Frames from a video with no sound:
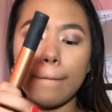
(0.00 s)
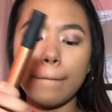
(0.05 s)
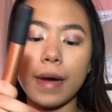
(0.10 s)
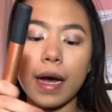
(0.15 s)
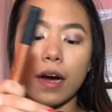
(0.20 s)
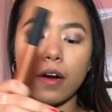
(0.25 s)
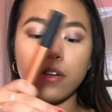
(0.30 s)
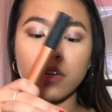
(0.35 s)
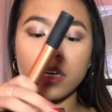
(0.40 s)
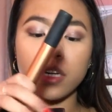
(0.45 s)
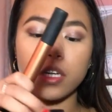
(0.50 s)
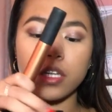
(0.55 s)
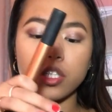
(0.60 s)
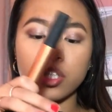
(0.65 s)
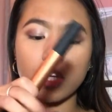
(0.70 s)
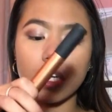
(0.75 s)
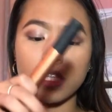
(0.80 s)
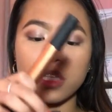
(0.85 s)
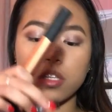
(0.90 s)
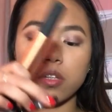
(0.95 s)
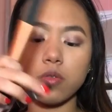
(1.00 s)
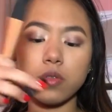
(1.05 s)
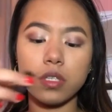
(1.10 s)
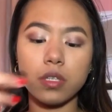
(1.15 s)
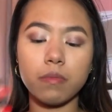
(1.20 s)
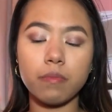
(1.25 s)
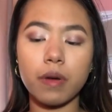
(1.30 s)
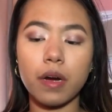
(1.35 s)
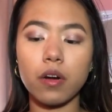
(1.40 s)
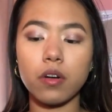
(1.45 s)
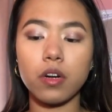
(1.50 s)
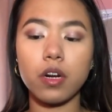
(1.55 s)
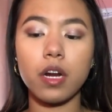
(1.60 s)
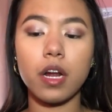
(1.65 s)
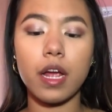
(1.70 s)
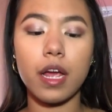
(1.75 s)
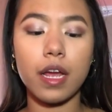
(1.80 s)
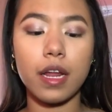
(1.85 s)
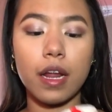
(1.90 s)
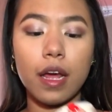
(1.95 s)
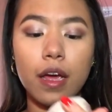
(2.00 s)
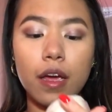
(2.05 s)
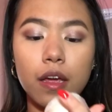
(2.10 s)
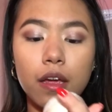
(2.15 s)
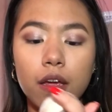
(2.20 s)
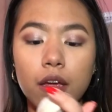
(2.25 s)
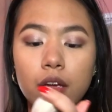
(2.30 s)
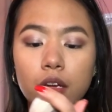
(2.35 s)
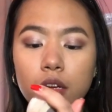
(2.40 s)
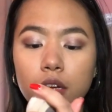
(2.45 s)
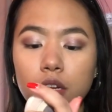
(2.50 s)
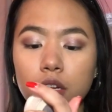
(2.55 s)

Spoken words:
powder, translucent powder, and I